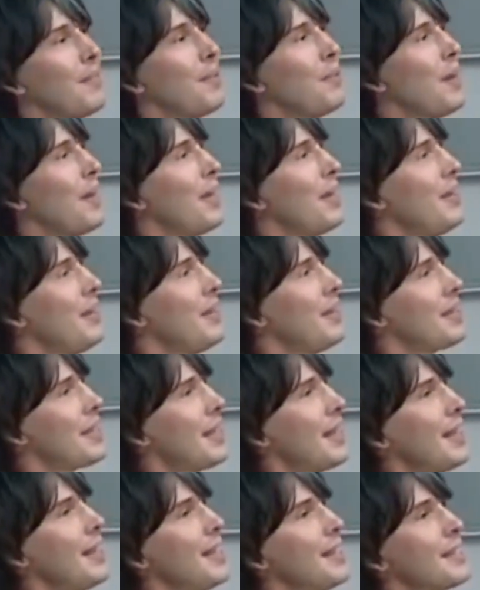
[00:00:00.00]
of the way you do
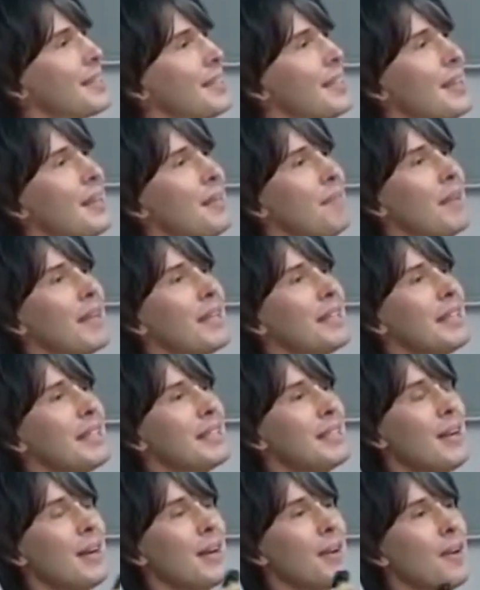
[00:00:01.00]
science, because
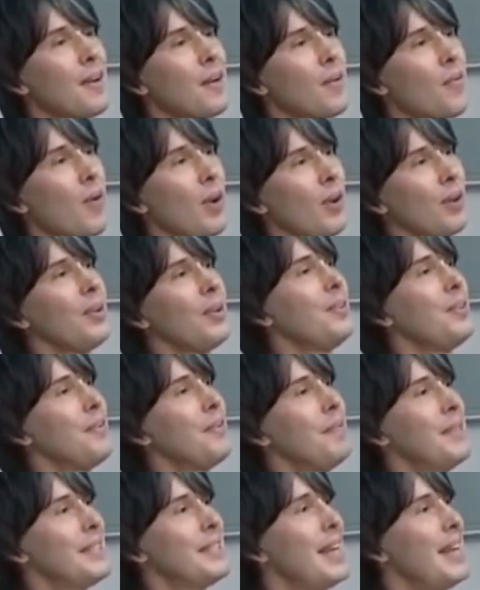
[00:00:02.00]
it's not
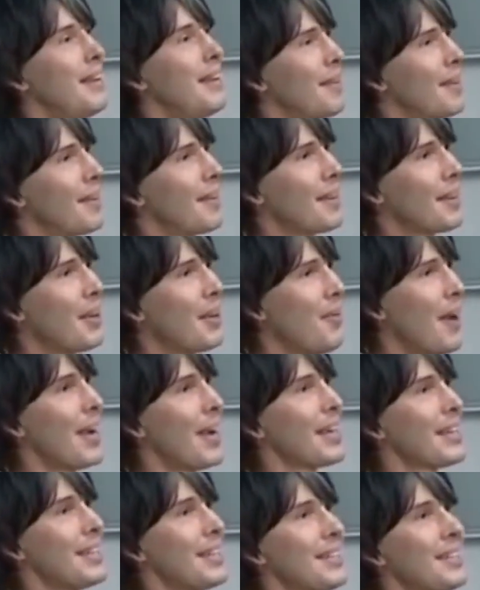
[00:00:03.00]
100%
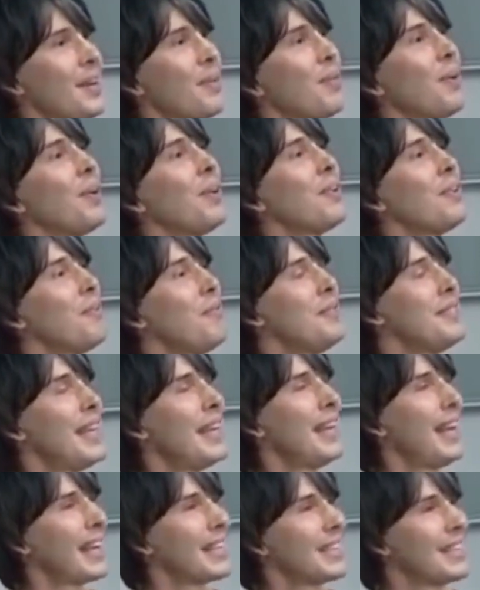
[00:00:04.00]
correct, it's not
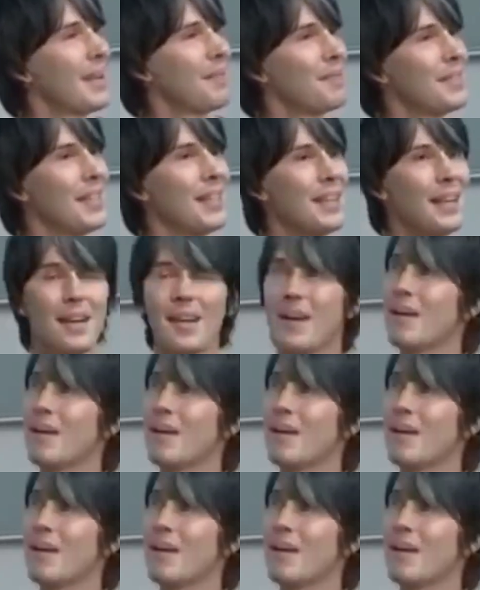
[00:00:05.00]
100% accepted,